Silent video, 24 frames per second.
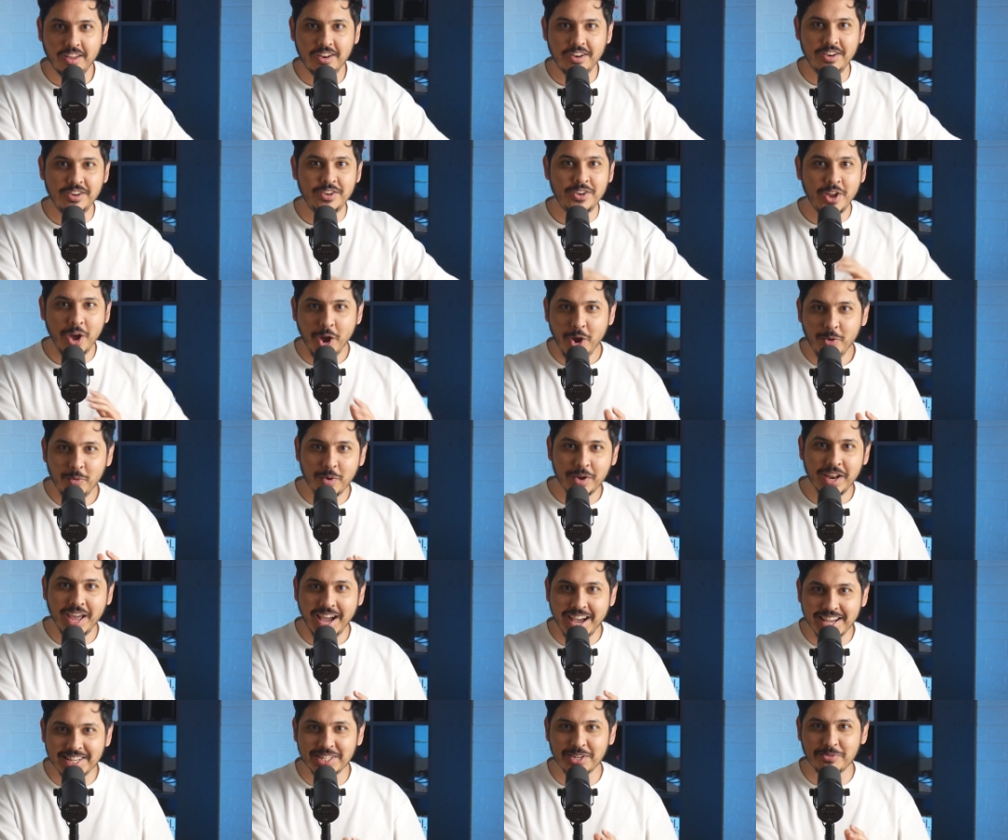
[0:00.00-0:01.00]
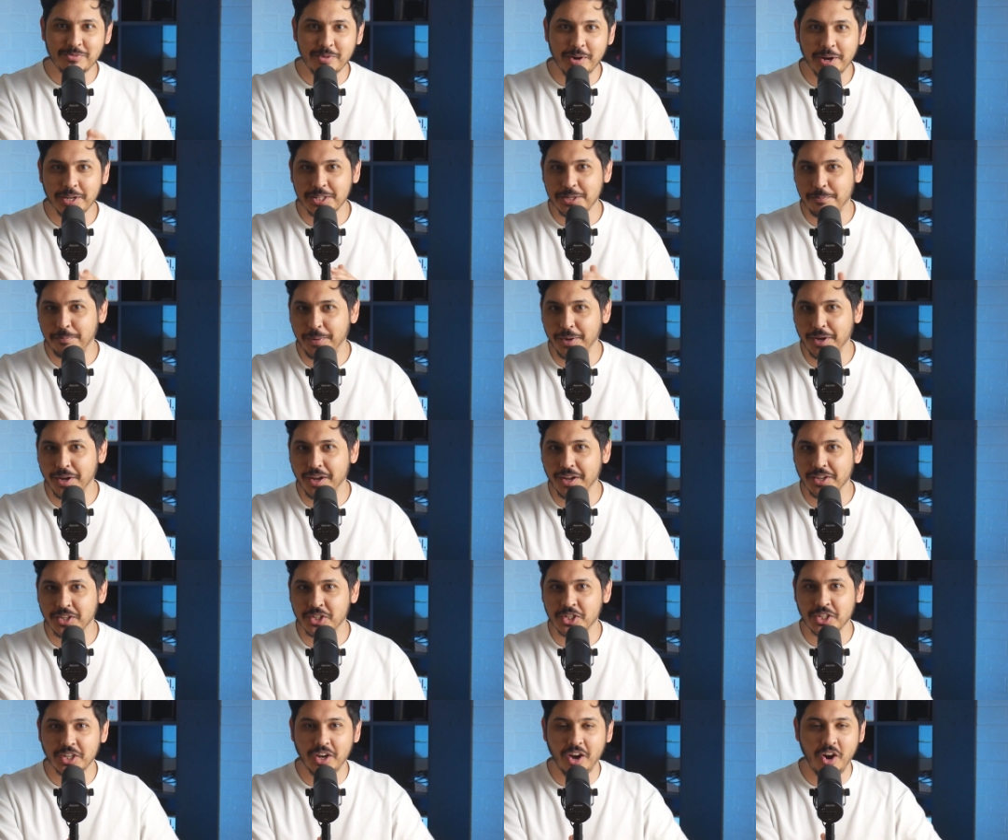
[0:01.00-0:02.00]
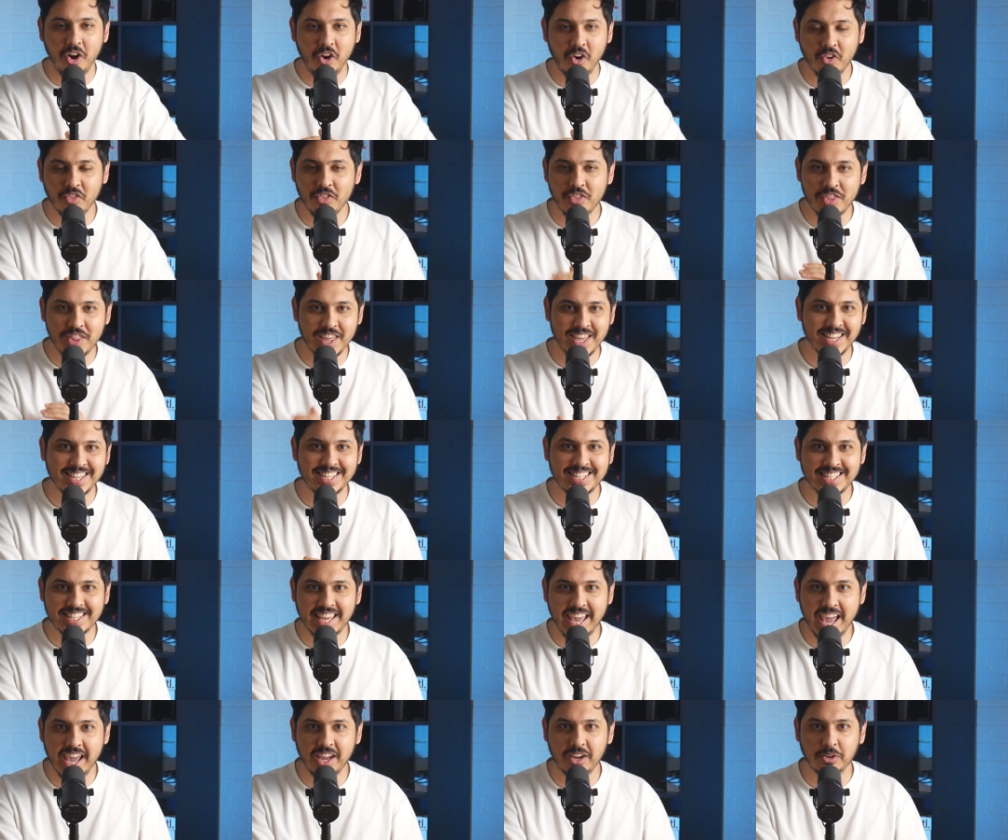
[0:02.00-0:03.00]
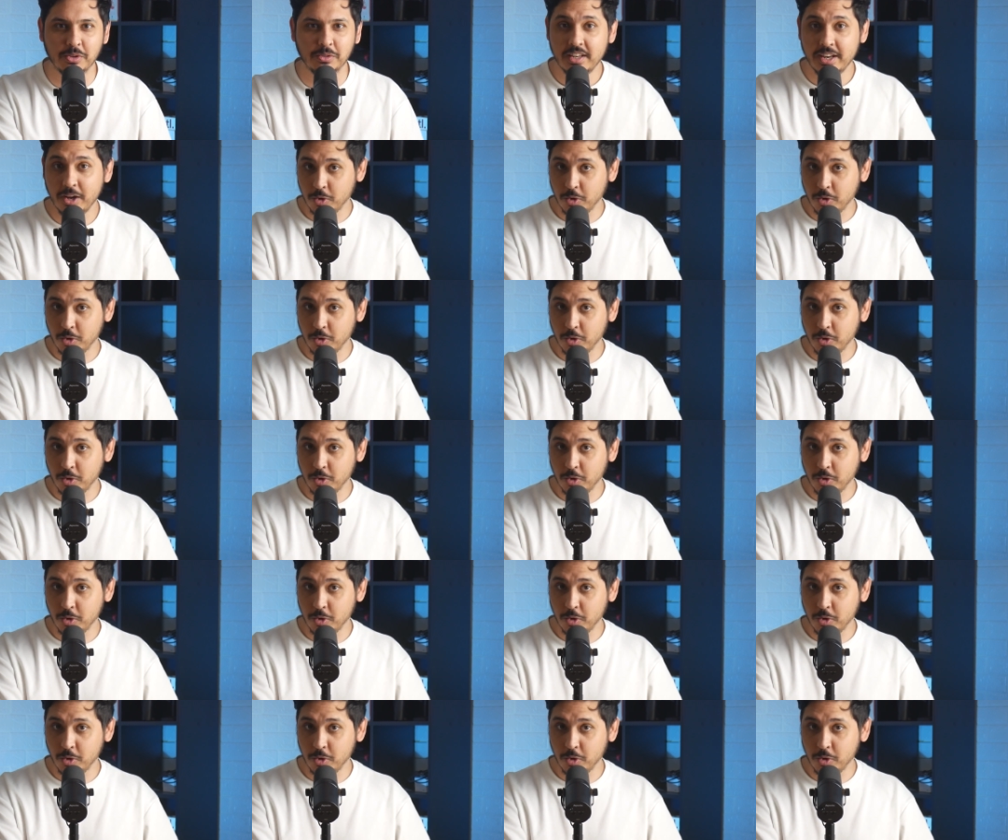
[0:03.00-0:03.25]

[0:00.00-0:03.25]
No one has a right to purge on this scale.